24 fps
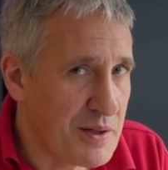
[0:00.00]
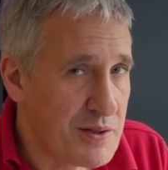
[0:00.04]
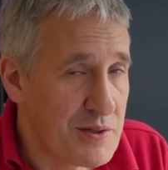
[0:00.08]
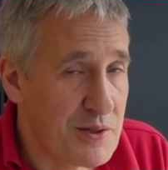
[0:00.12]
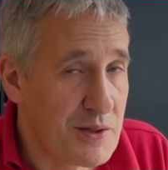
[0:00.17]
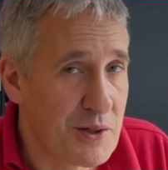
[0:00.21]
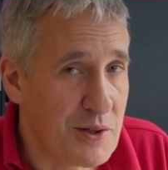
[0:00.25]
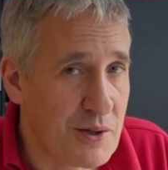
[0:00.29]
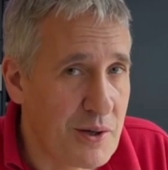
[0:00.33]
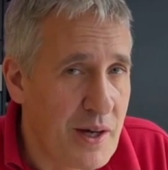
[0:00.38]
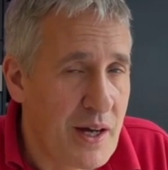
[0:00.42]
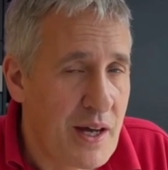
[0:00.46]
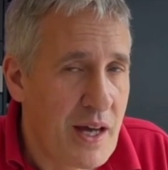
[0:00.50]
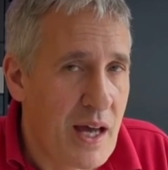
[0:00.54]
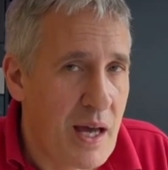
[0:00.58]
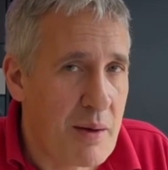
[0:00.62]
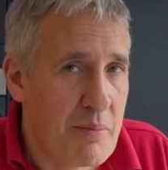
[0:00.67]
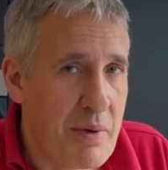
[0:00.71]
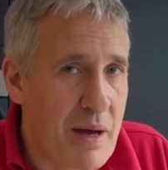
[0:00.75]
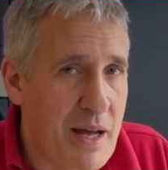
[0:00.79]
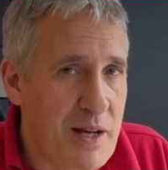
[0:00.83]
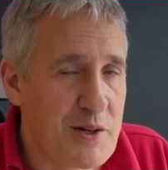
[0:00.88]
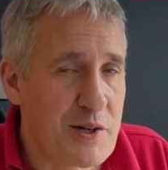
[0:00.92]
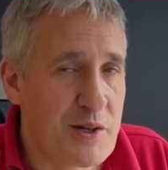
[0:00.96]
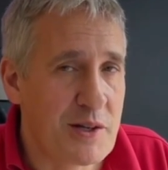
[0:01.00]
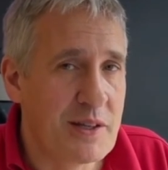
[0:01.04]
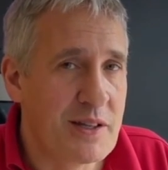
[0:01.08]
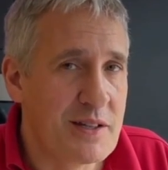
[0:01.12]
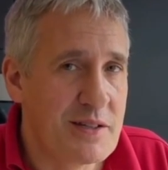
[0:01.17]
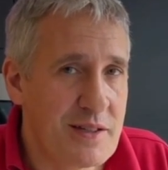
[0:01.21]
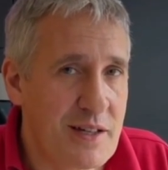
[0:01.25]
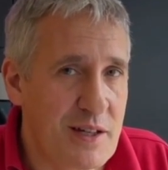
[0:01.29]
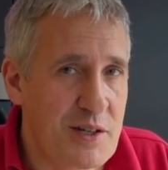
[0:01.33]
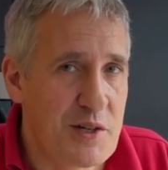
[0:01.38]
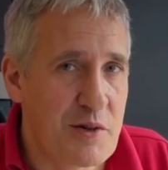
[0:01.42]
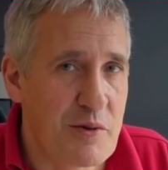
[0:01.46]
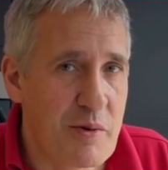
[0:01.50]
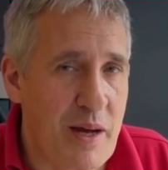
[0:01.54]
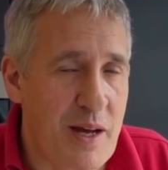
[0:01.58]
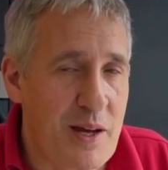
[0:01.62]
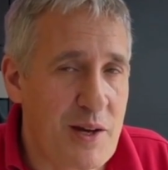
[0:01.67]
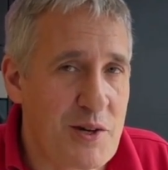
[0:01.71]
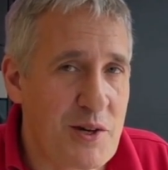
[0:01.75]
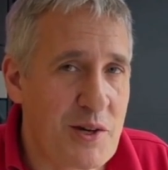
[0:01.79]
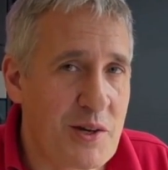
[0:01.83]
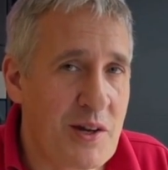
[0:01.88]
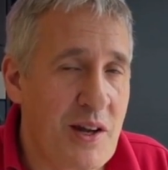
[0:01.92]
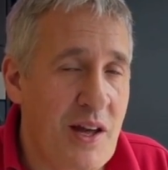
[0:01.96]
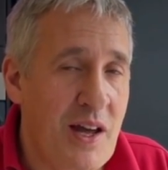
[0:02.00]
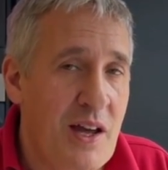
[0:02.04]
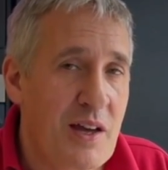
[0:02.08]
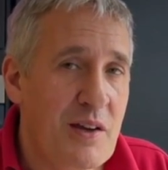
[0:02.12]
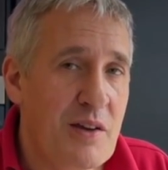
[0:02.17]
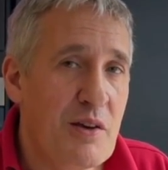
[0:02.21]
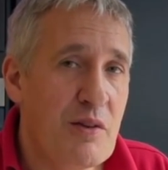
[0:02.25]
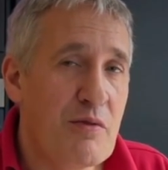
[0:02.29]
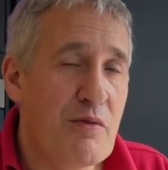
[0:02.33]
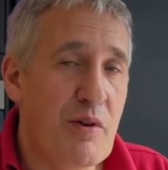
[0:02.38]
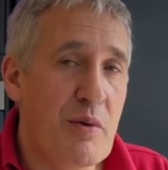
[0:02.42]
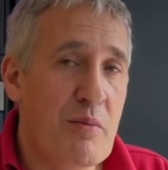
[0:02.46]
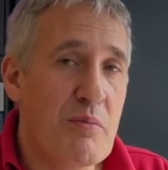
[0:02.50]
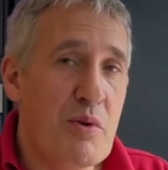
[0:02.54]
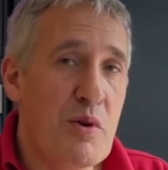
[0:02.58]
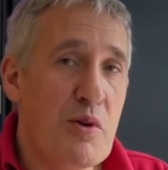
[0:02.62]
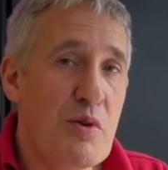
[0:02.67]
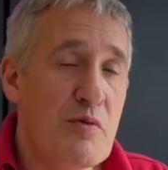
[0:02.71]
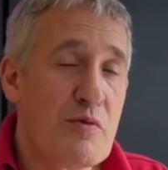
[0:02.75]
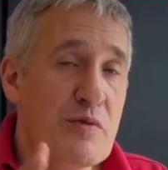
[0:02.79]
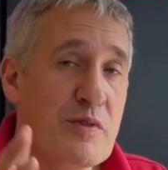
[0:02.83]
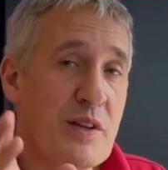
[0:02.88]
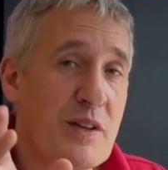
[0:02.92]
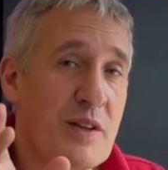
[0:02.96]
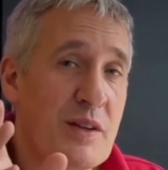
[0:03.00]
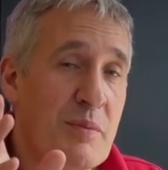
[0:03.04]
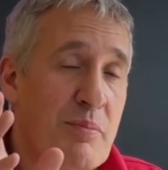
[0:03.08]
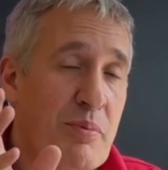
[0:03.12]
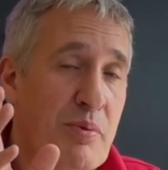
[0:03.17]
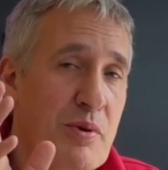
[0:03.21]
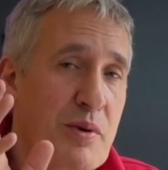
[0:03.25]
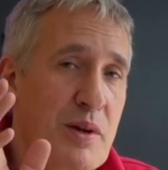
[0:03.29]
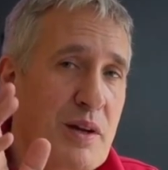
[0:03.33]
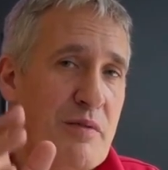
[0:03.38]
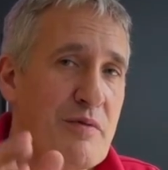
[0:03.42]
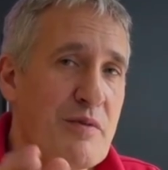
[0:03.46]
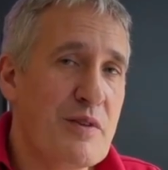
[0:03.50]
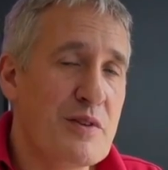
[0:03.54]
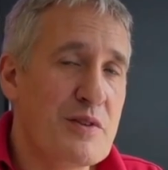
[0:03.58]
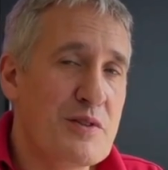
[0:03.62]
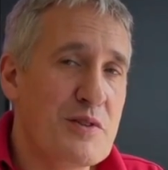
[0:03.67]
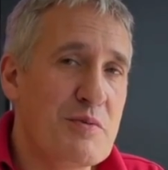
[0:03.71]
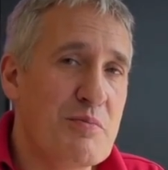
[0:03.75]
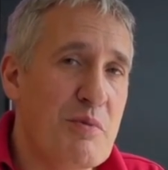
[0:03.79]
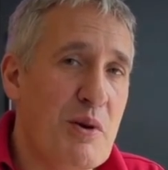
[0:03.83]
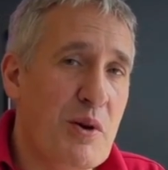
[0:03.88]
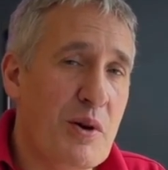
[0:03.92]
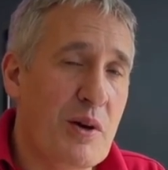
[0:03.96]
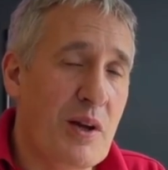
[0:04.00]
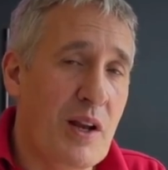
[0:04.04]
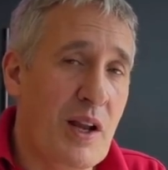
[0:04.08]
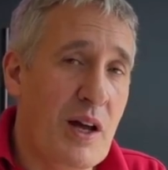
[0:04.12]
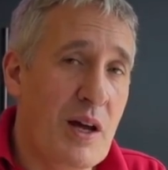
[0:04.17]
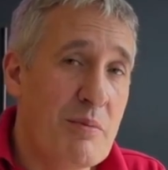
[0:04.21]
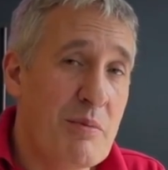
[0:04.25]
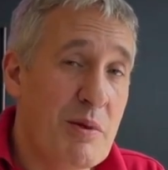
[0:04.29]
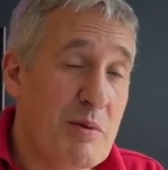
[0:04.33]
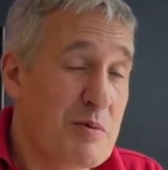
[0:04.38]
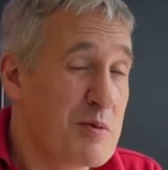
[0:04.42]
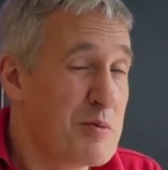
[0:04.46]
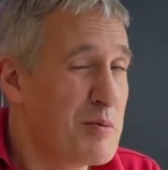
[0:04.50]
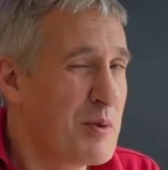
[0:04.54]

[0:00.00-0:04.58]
So imagine the situation you've removed the previous smoke alarm that was